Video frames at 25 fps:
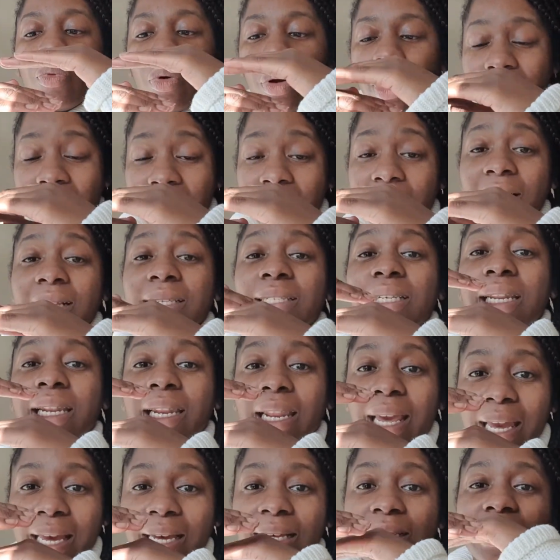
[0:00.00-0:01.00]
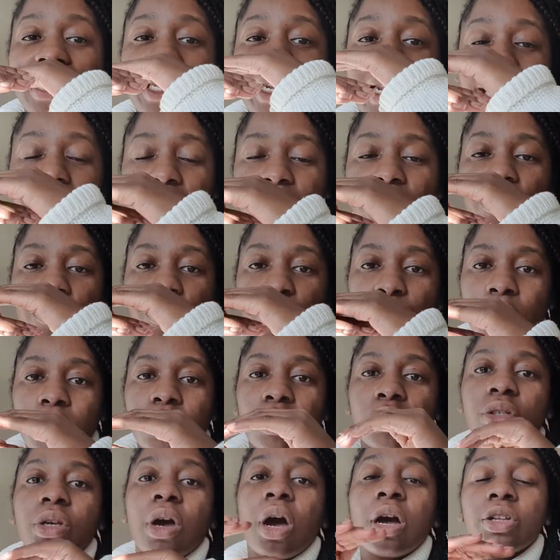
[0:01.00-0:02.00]
layers and layers and layers of
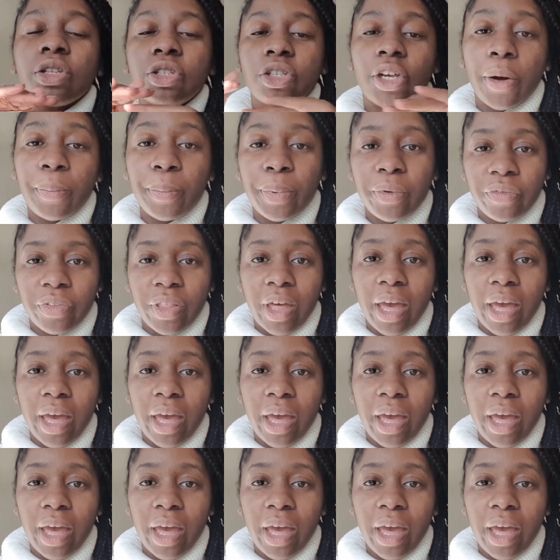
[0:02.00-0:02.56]
products on top of that